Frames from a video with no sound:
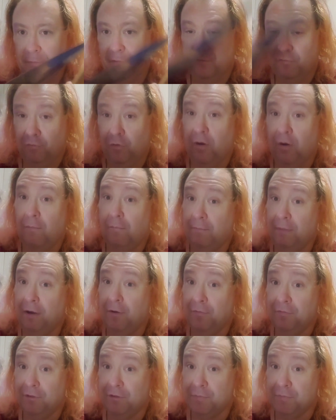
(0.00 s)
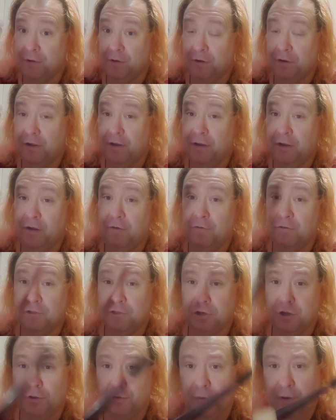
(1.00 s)
before I mount the spearhead, I will
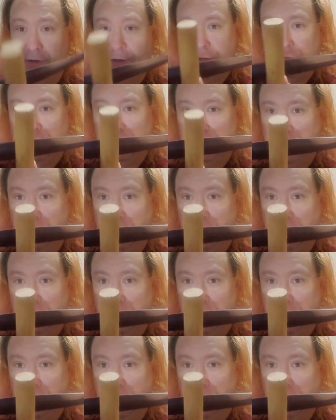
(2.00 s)
show you what I did.